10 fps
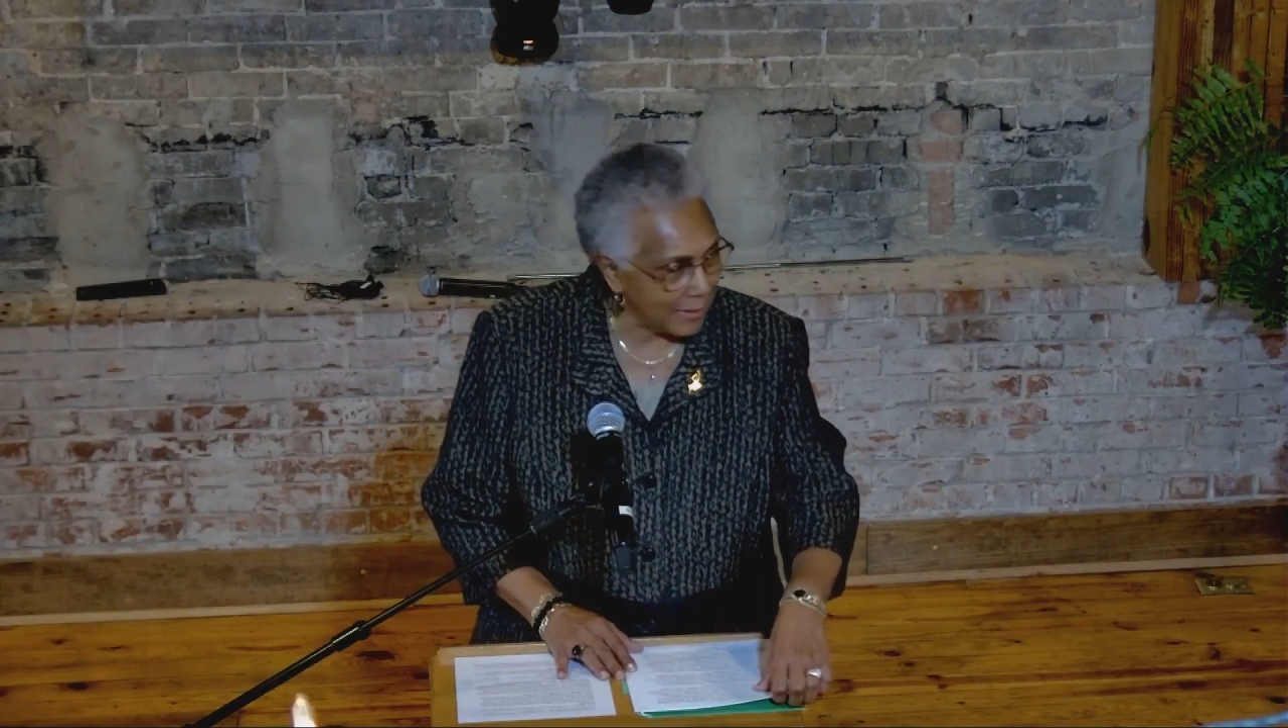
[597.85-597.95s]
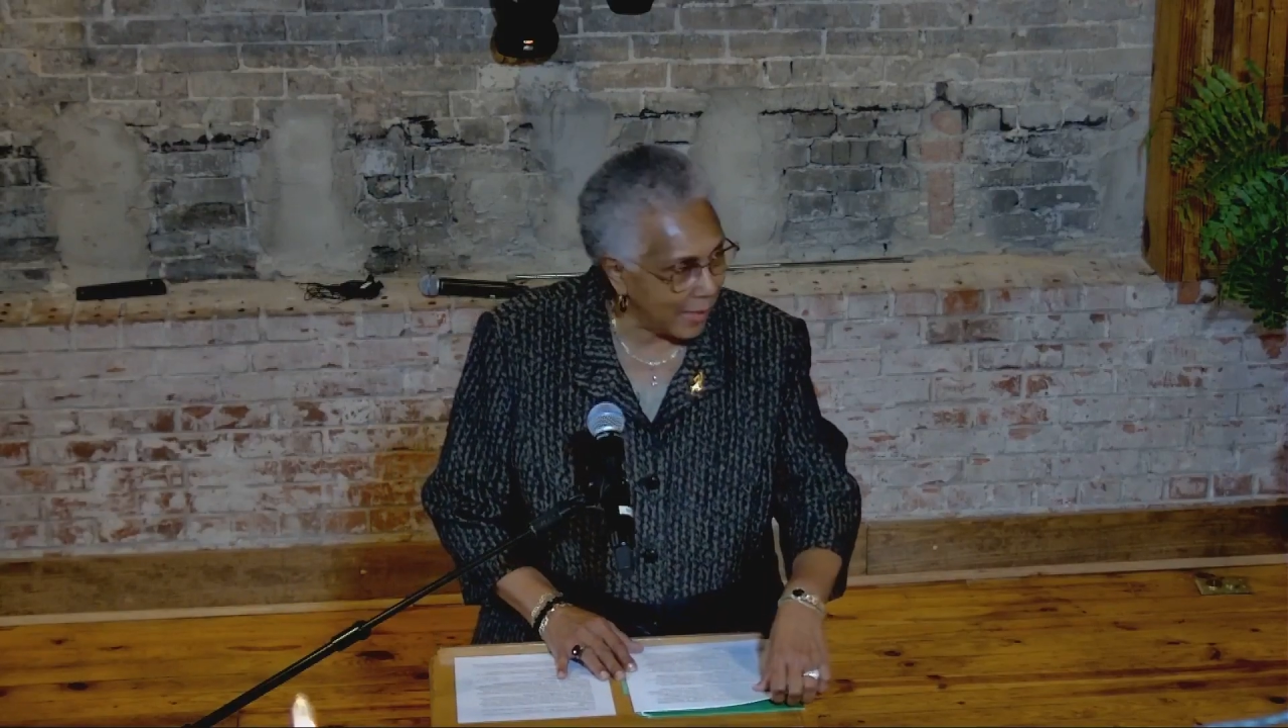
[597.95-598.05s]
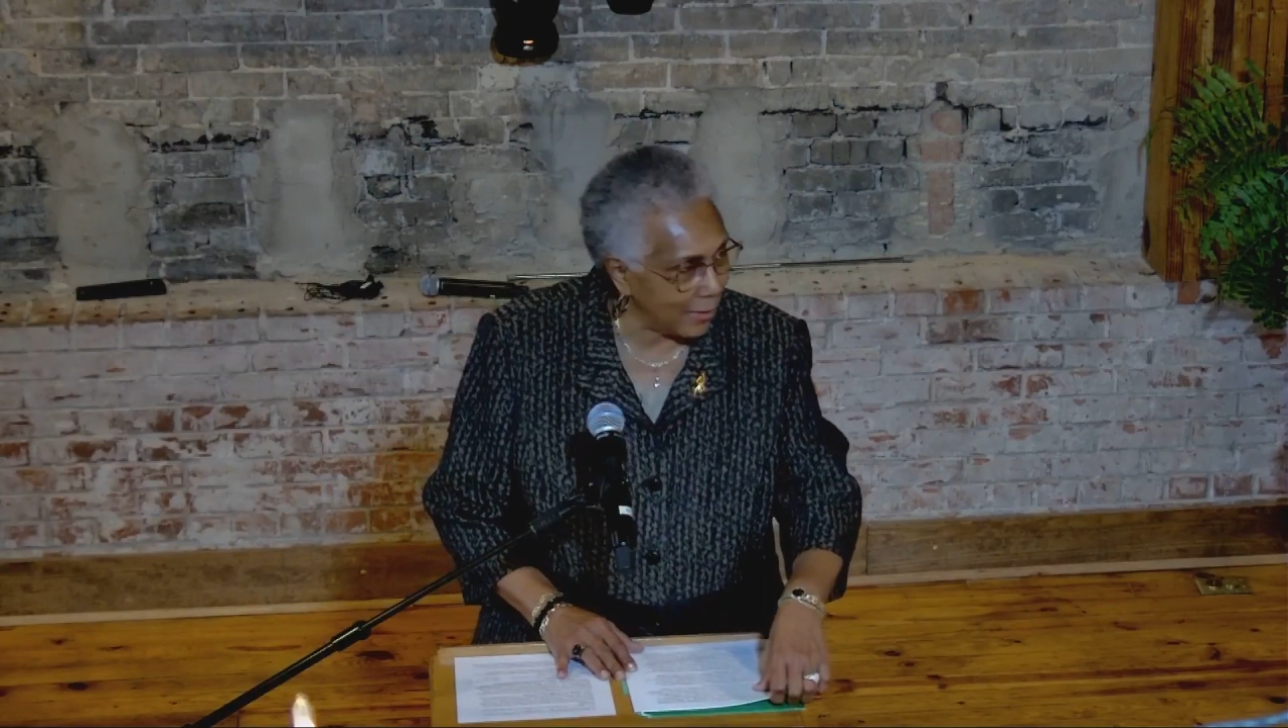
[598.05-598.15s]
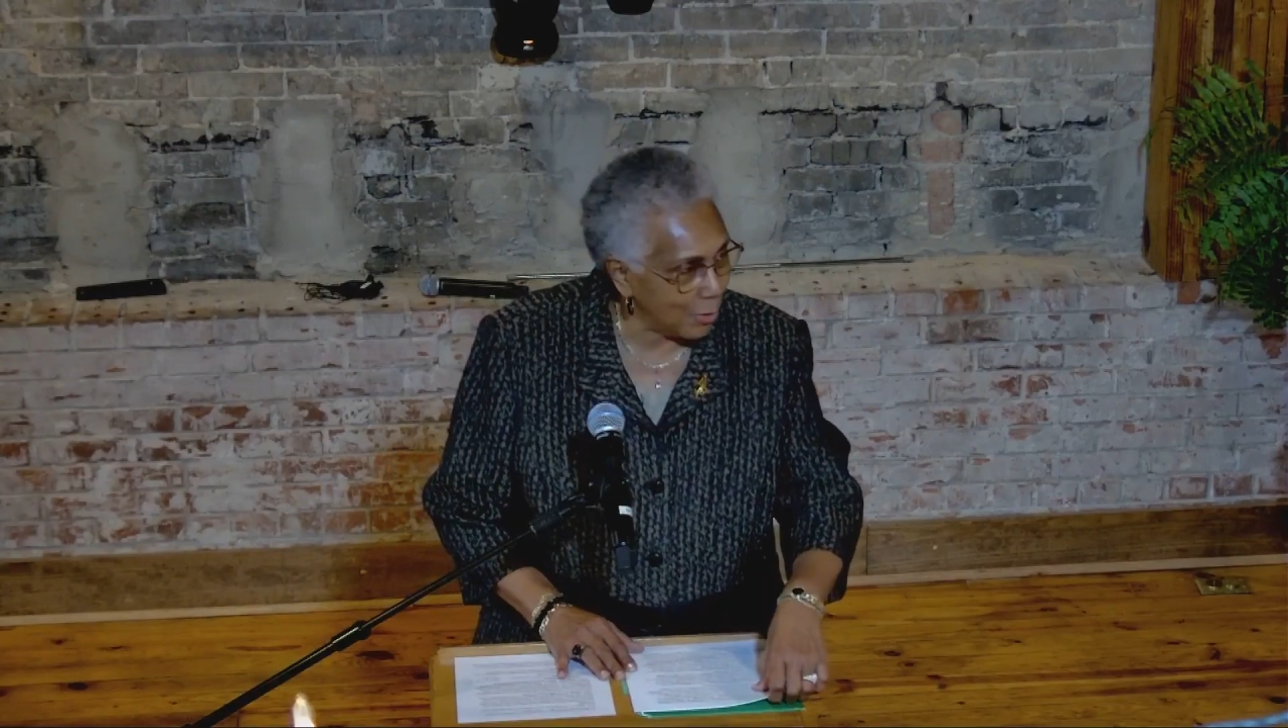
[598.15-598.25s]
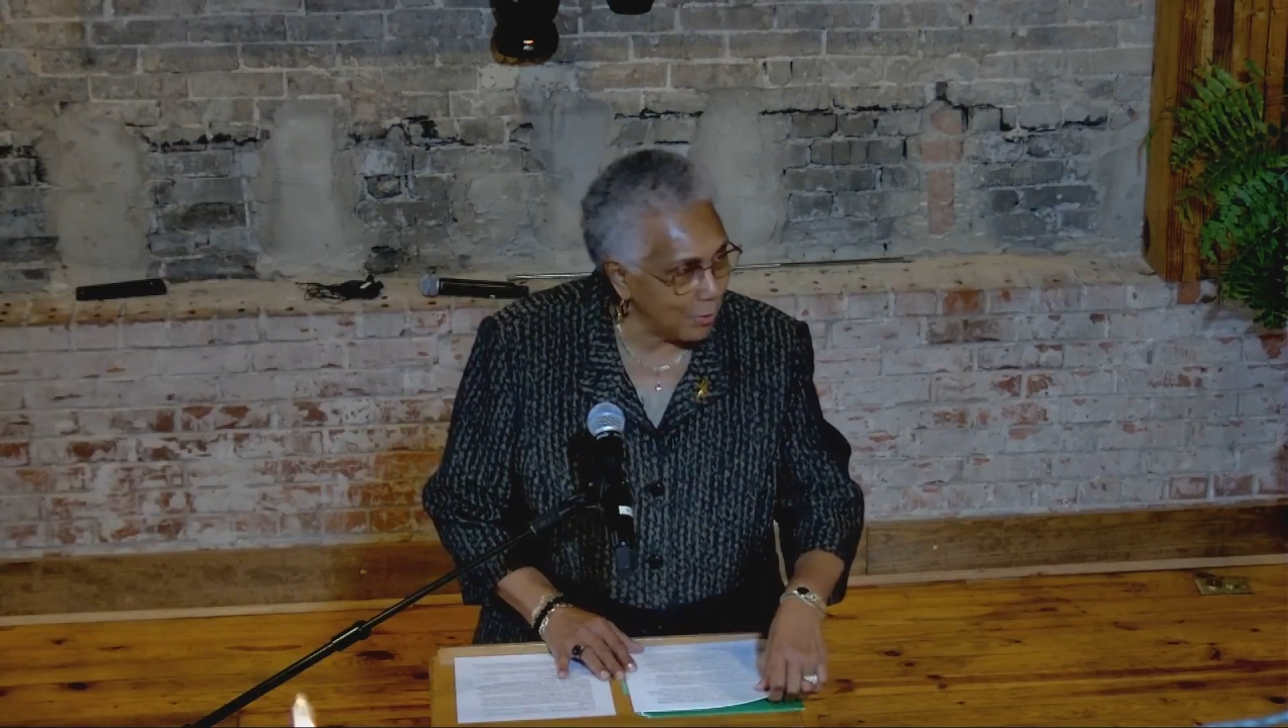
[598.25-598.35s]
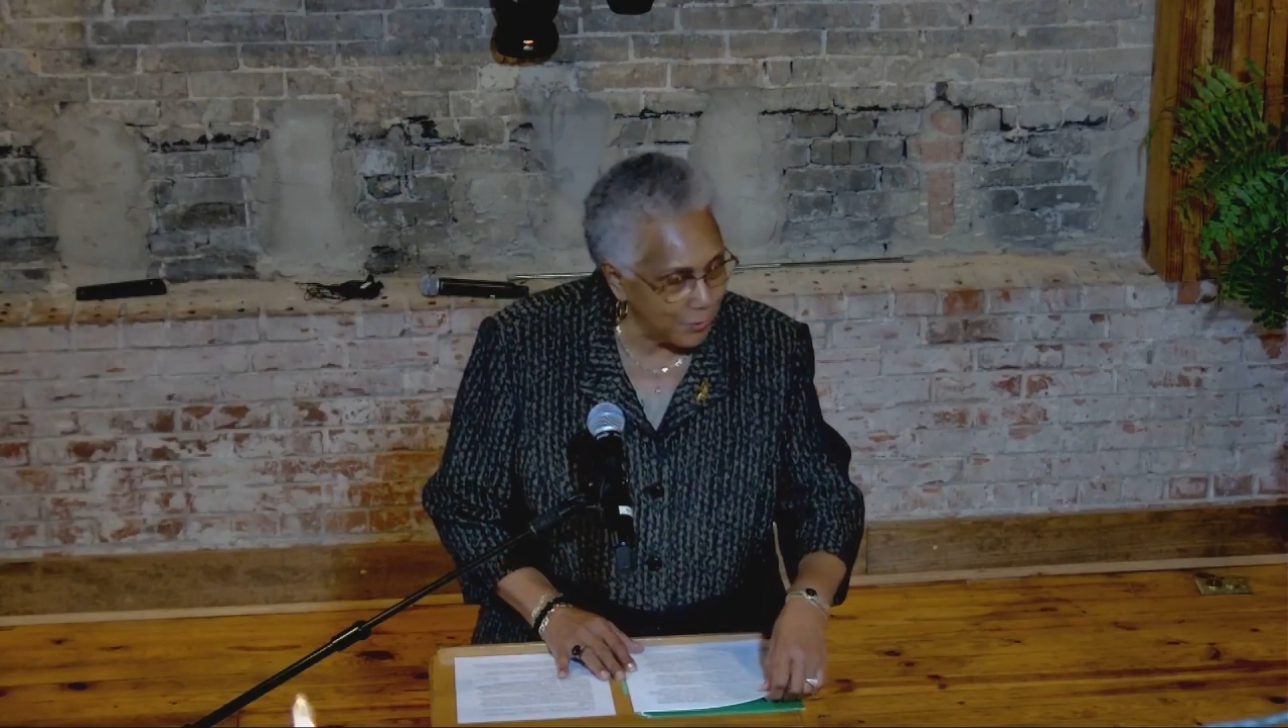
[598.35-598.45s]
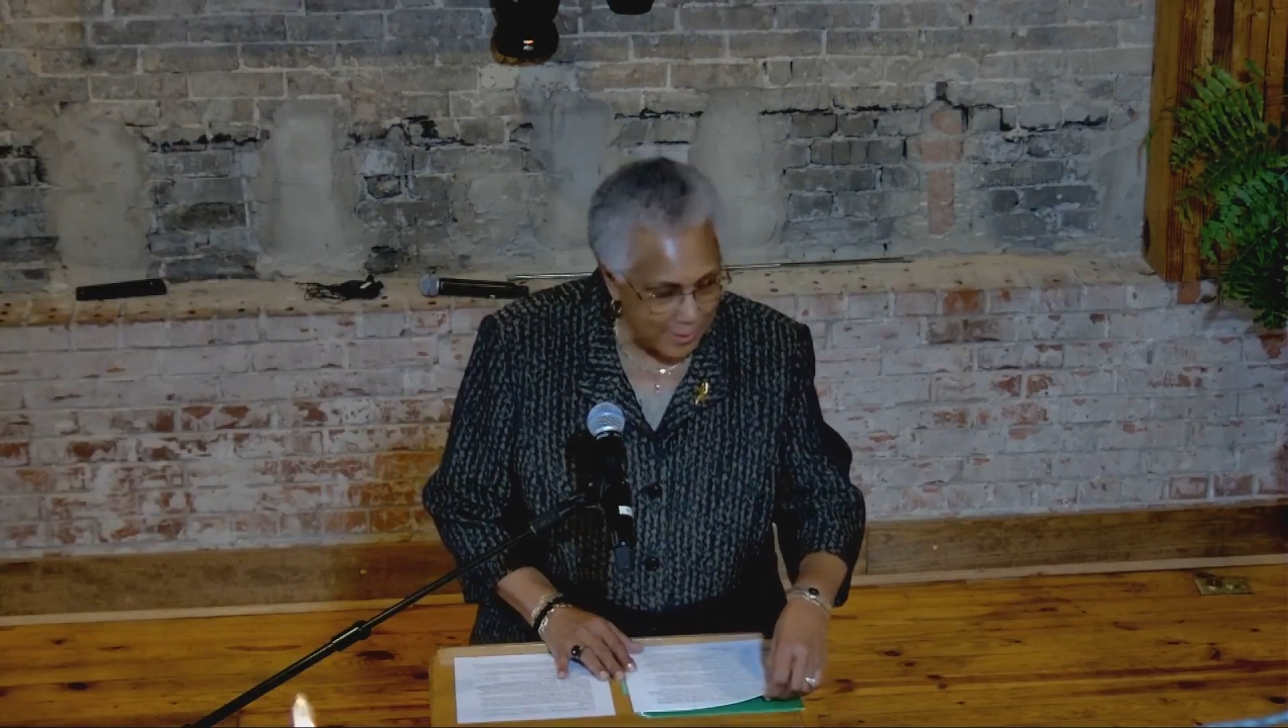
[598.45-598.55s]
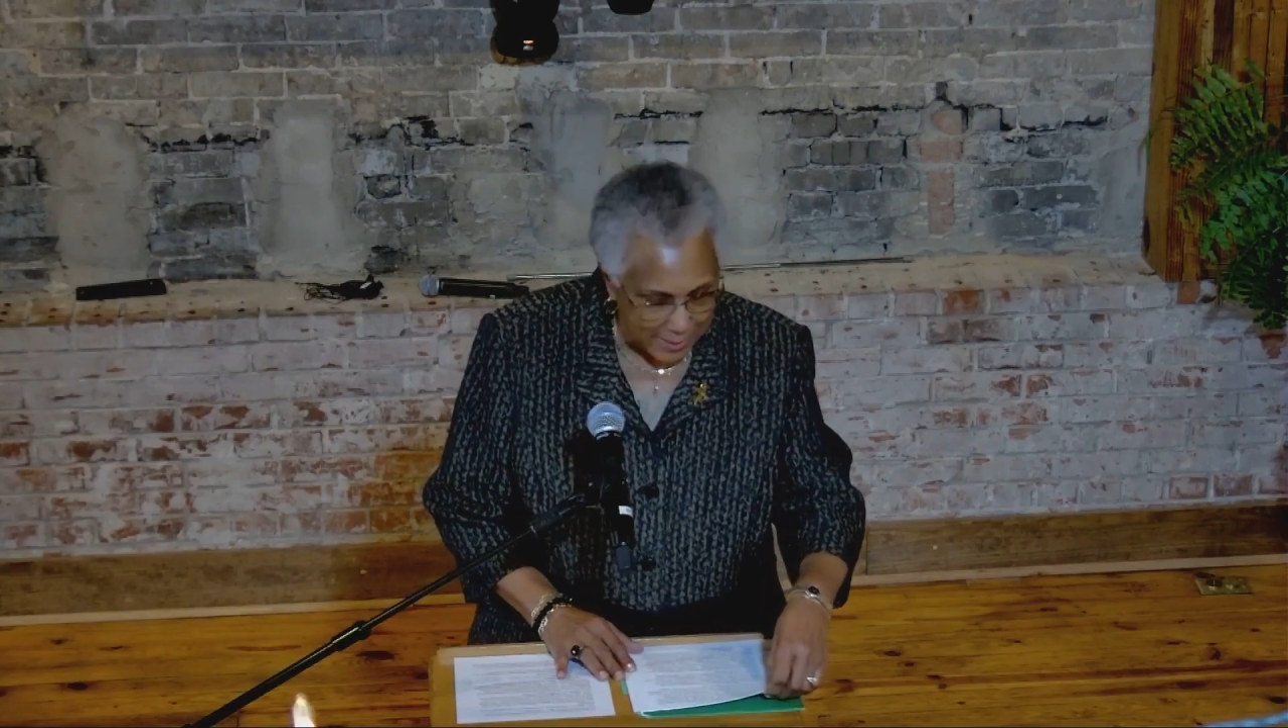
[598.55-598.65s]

you for that